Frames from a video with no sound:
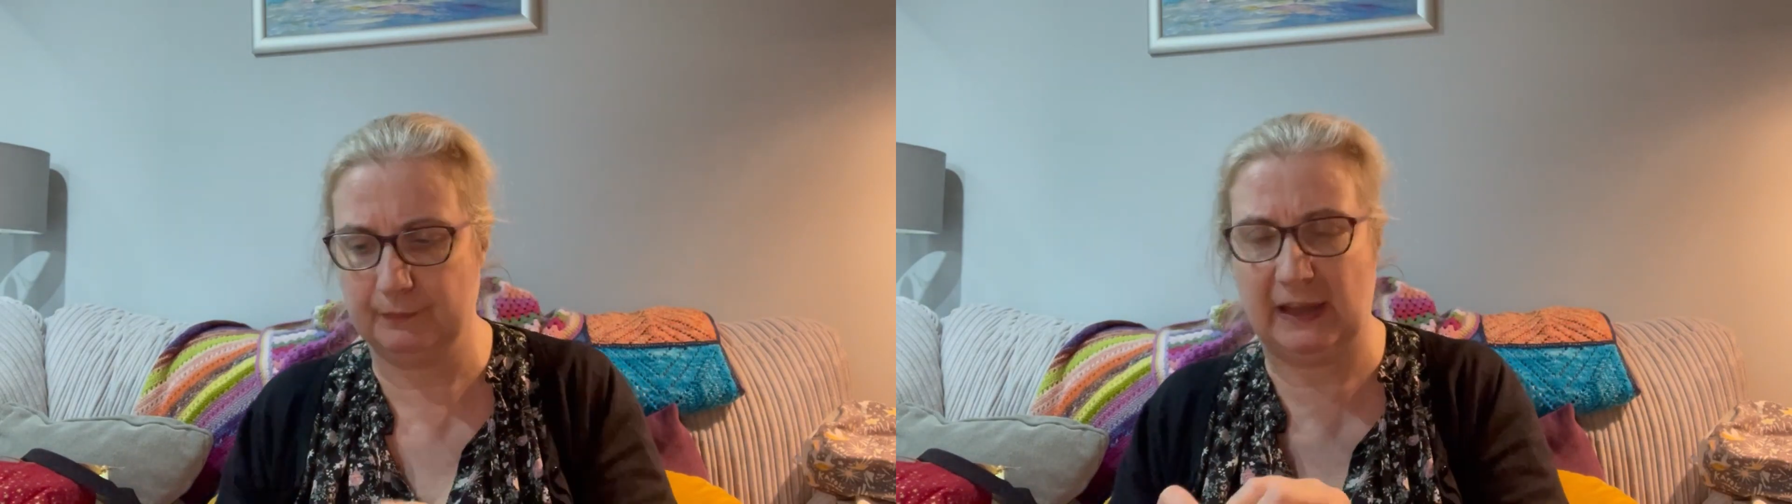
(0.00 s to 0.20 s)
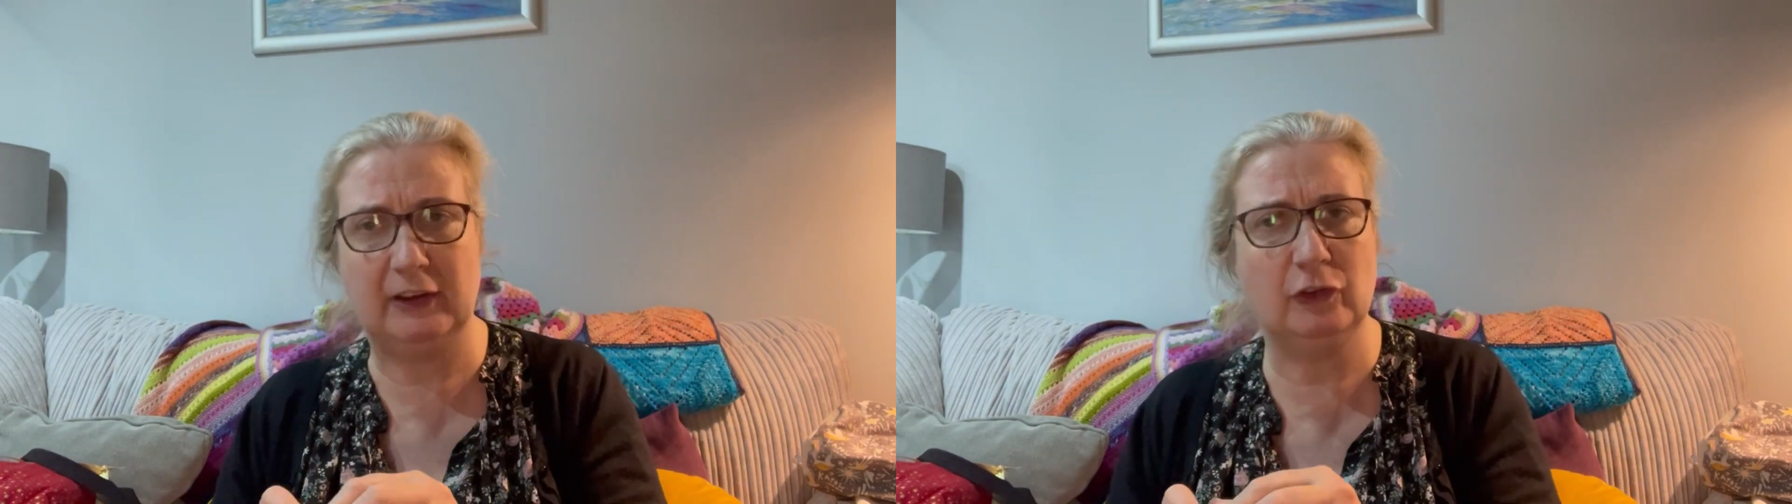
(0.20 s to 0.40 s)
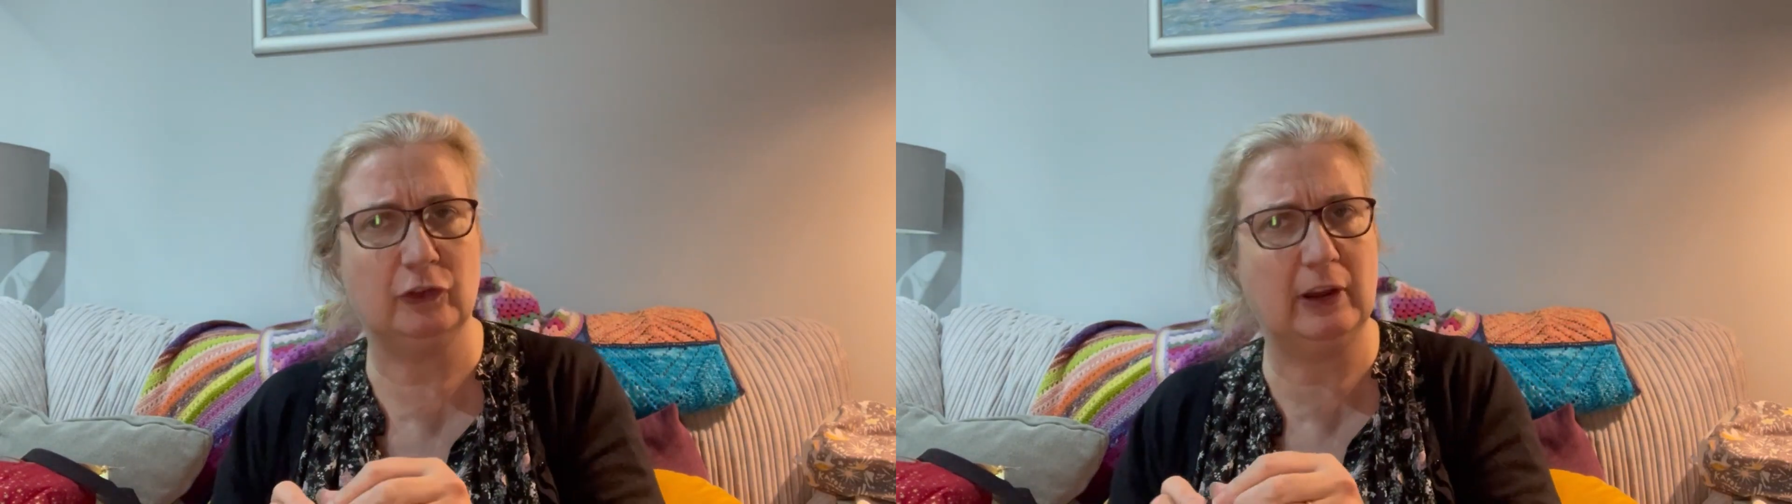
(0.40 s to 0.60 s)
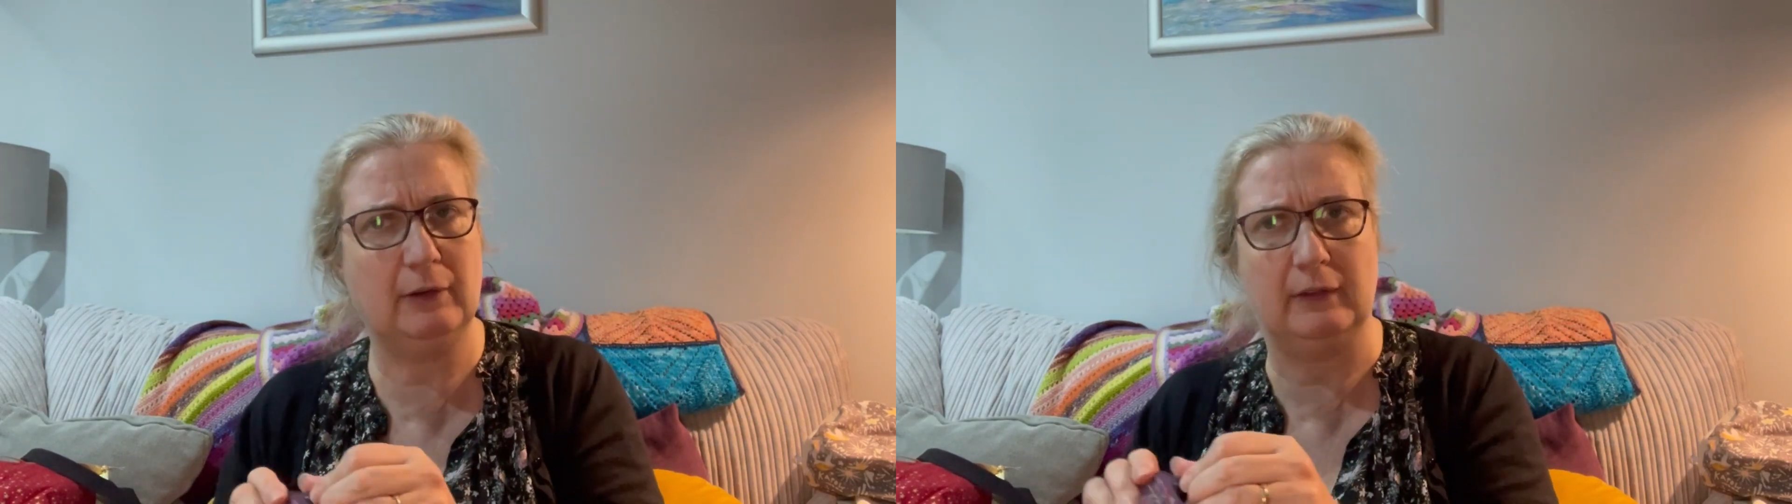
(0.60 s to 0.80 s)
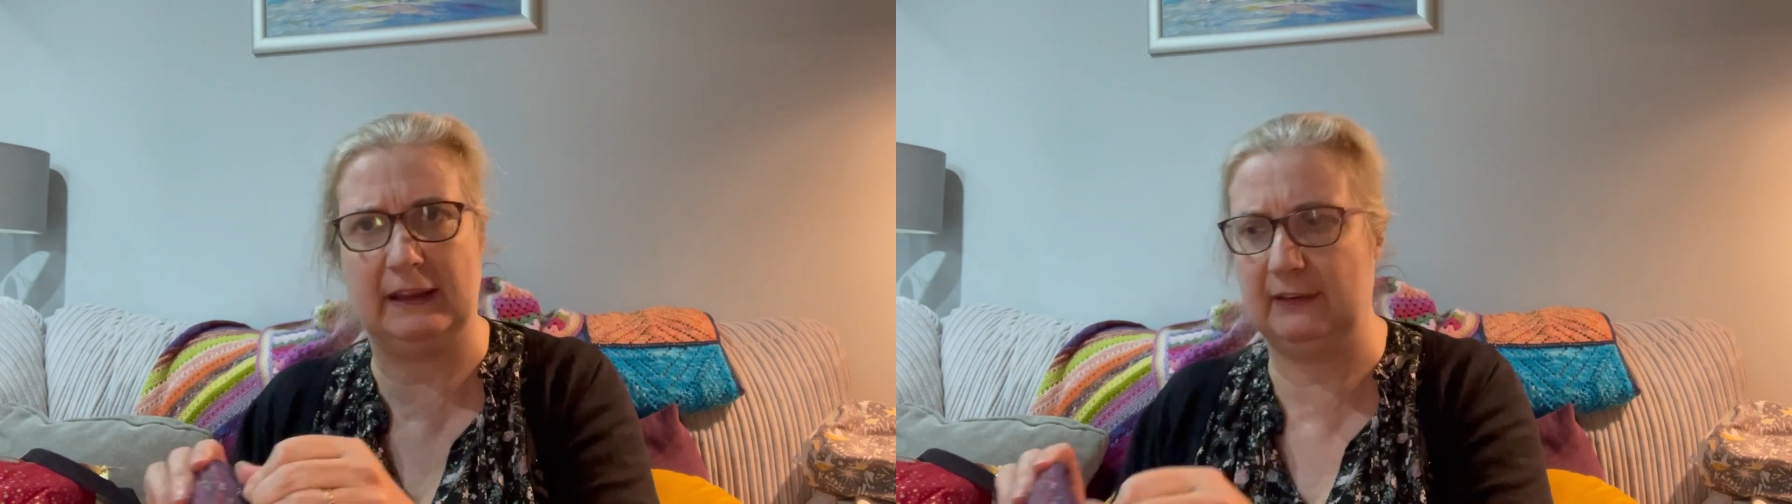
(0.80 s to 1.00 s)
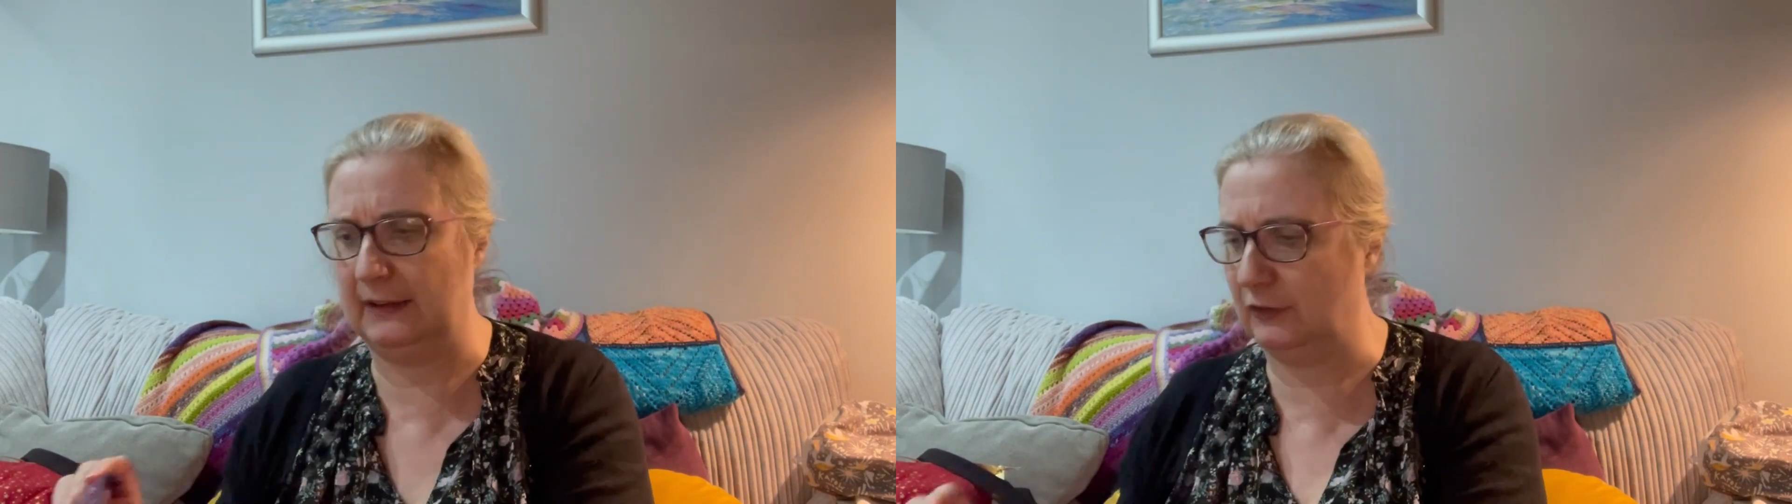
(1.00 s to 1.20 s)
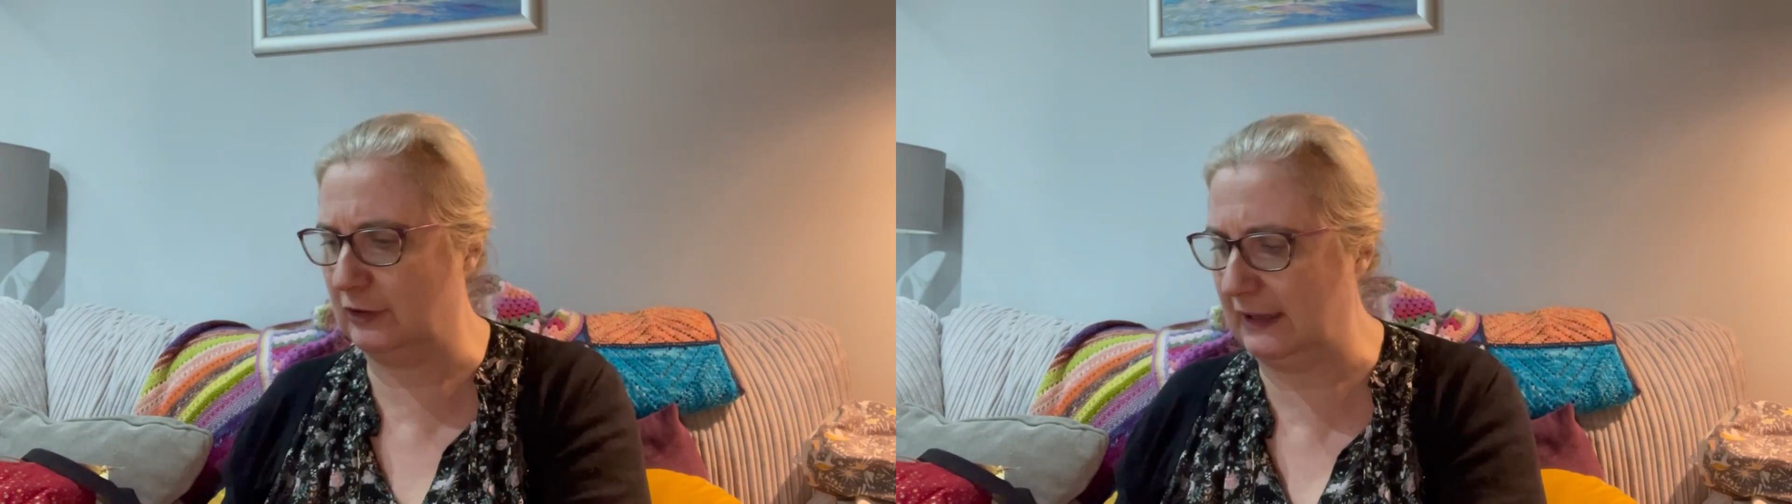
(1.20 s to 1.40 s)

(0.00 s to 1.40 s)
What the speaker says: didn't show you this actually.